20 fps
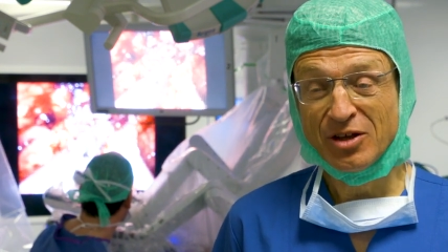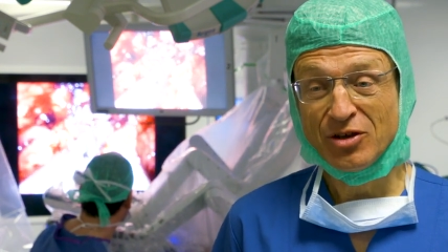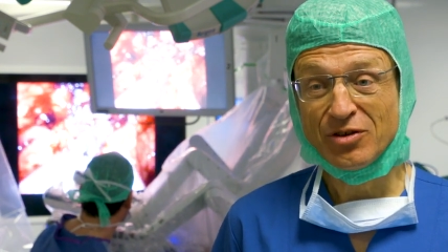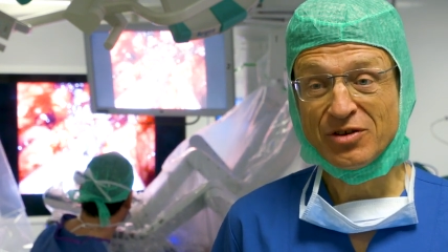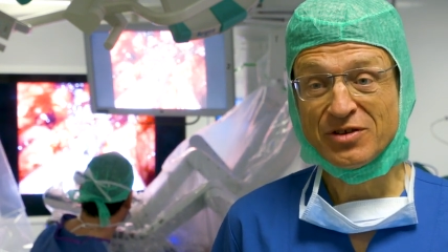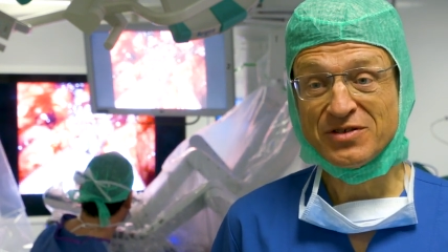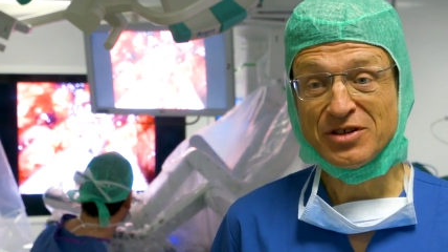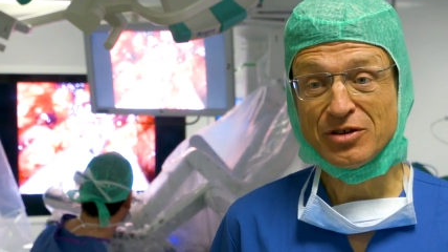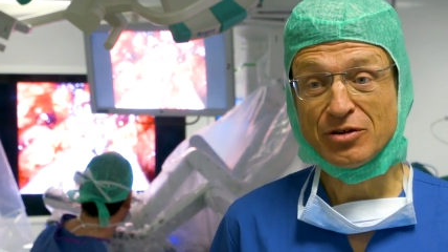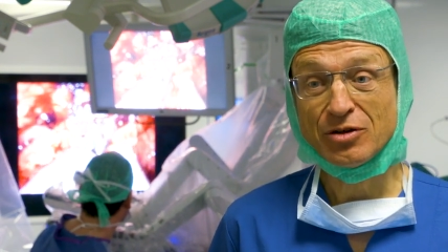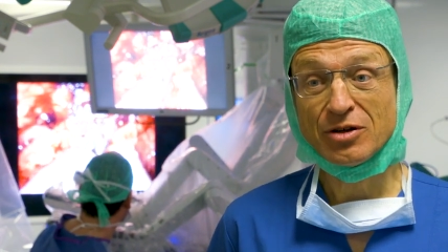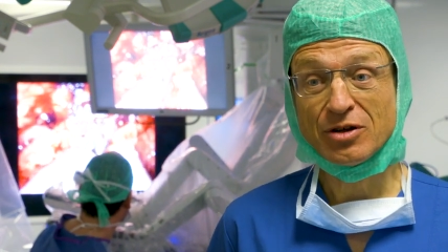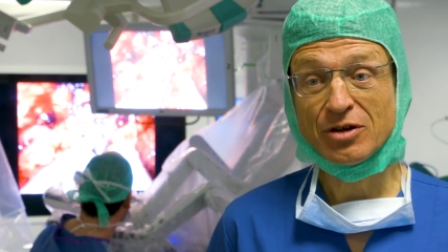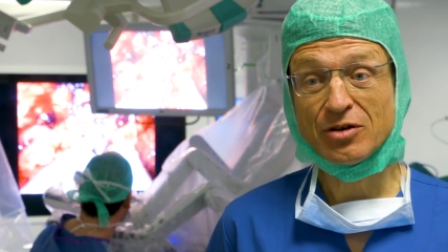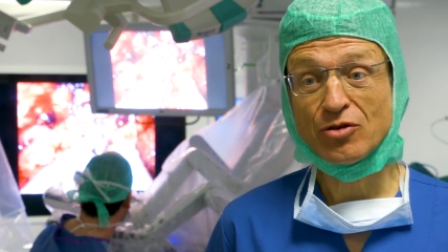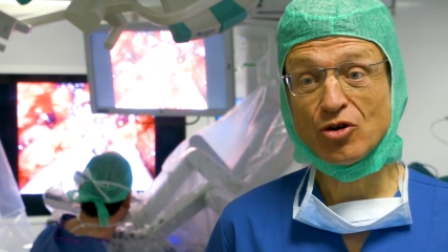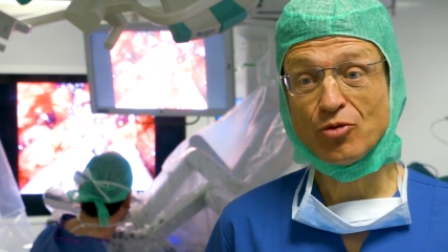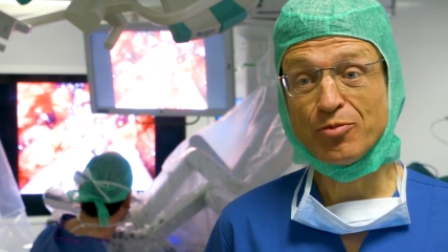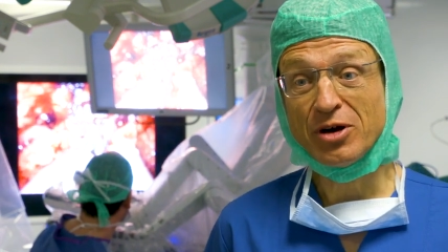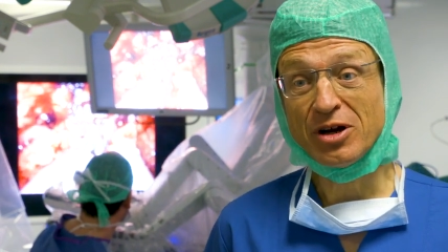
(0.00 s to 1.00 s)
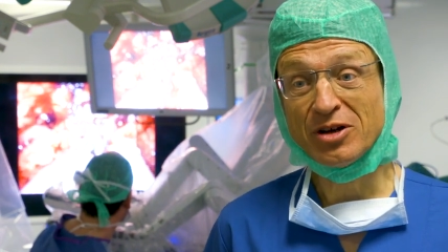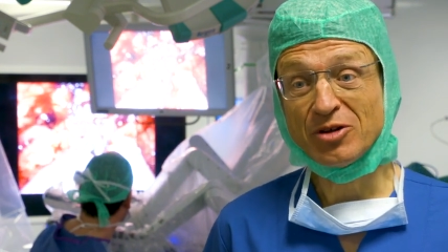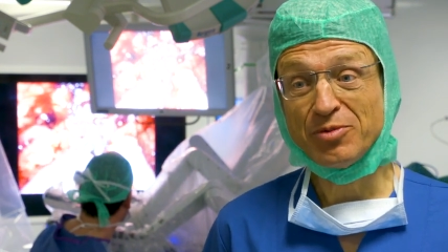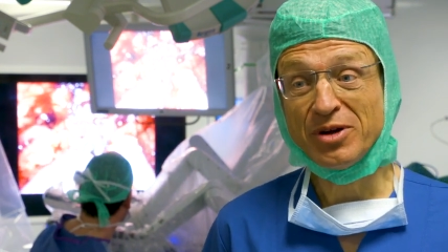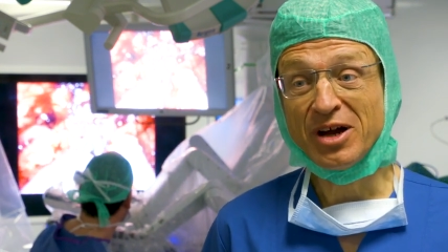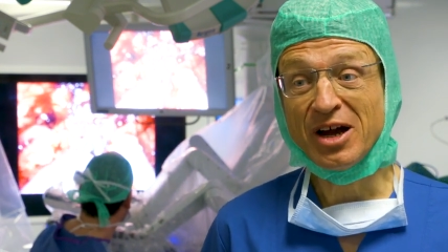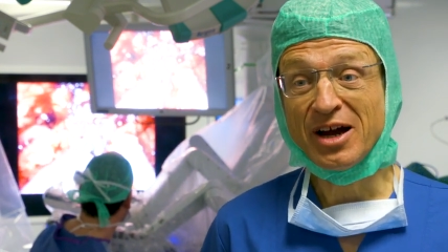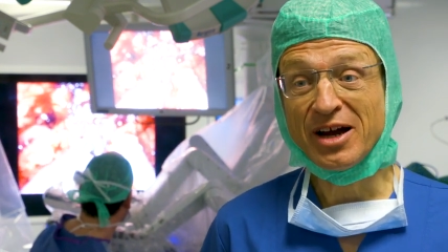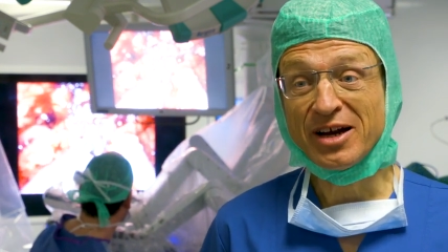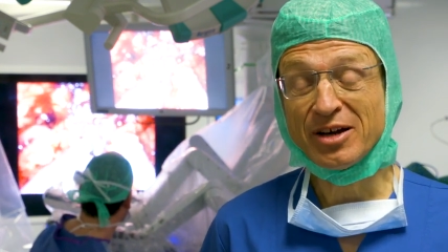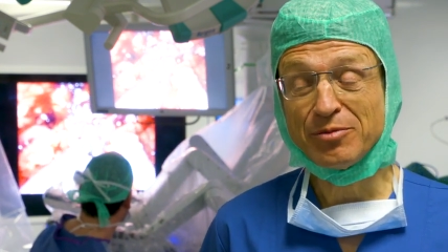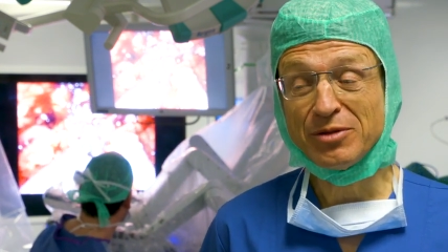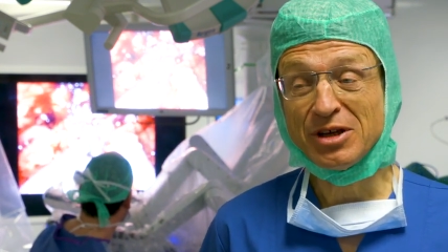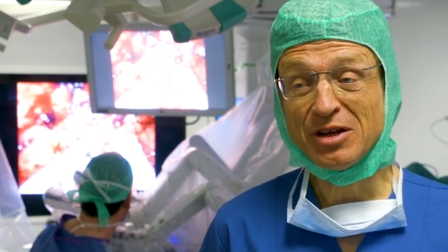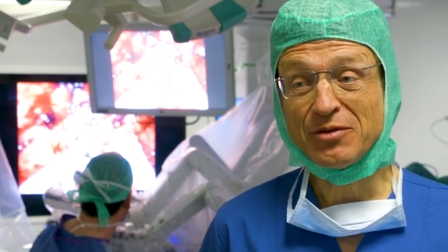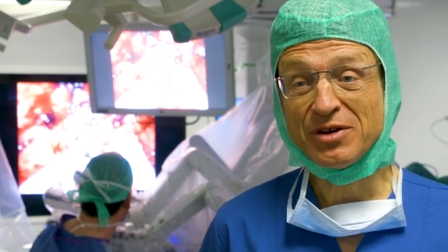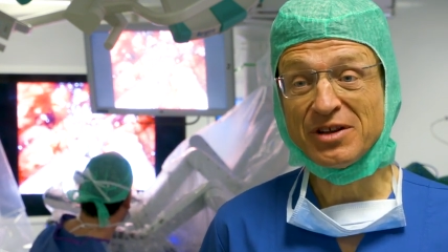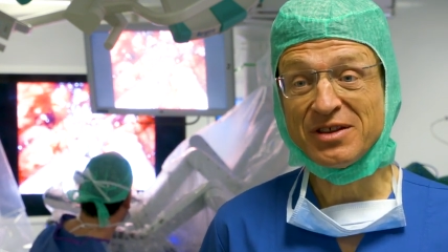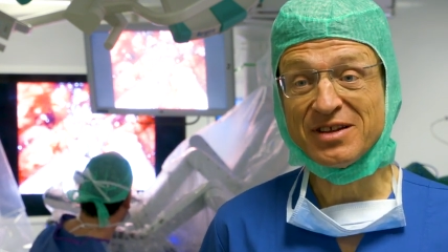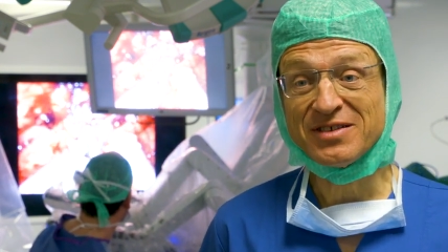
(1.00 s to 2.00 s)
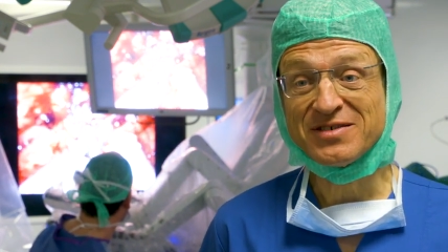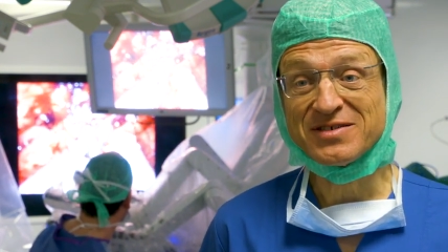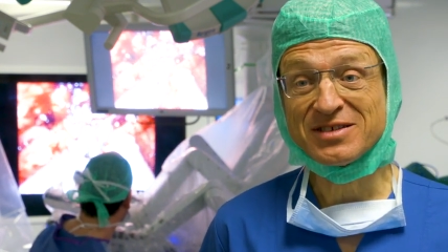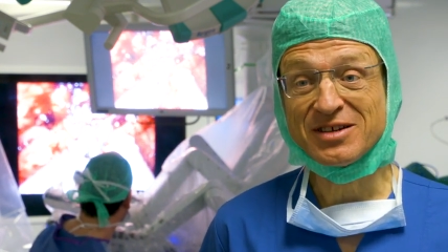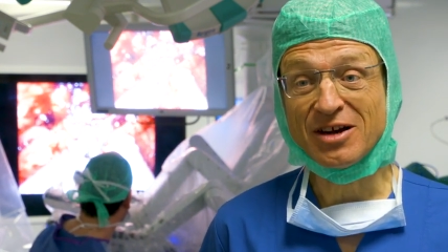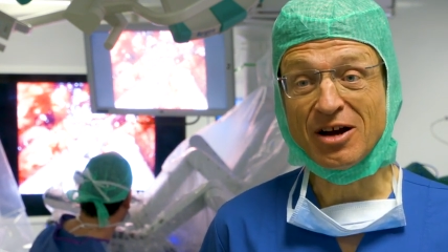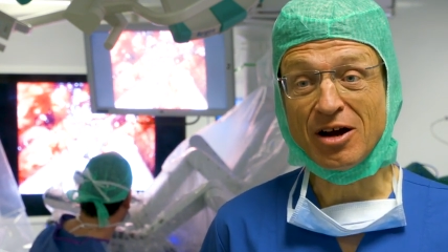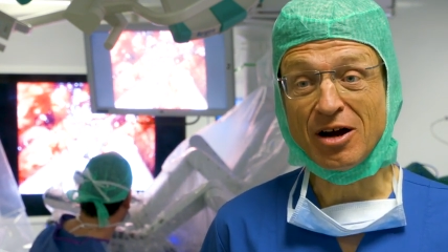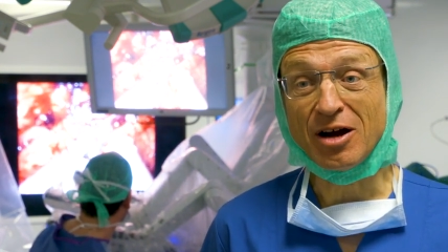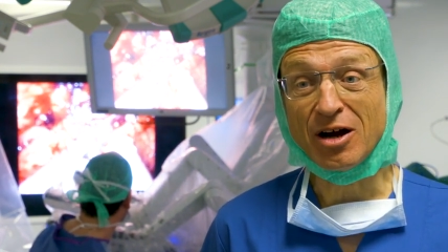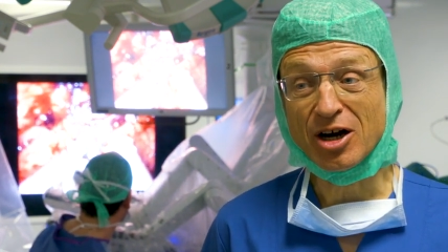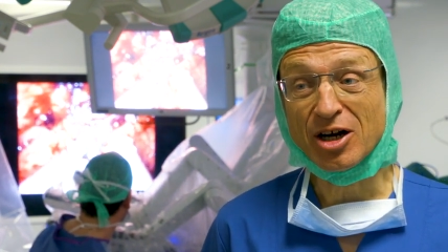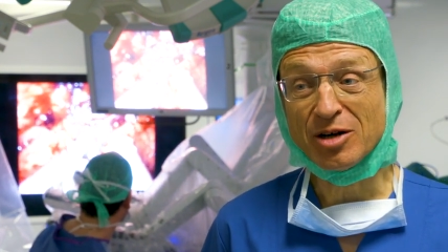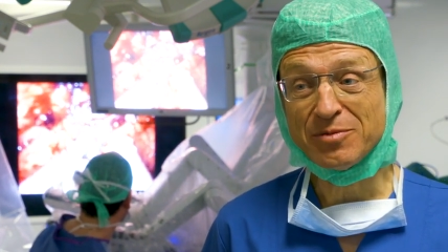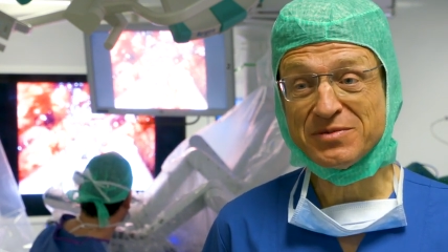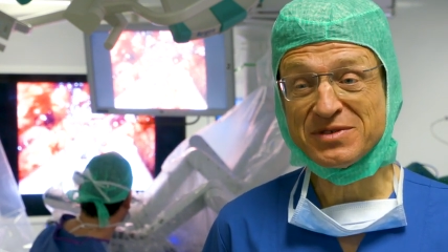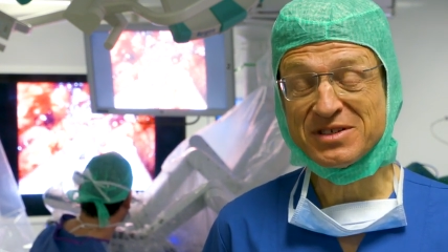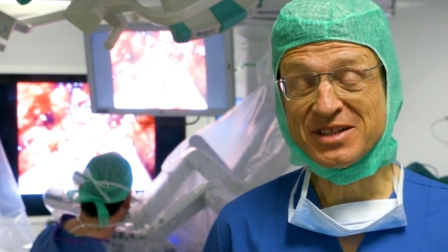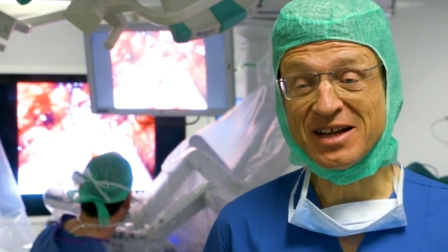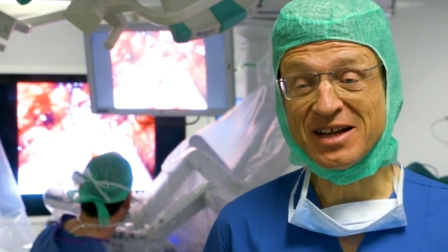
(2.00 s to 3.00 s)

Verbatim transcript: you can see the robot behind me with its arms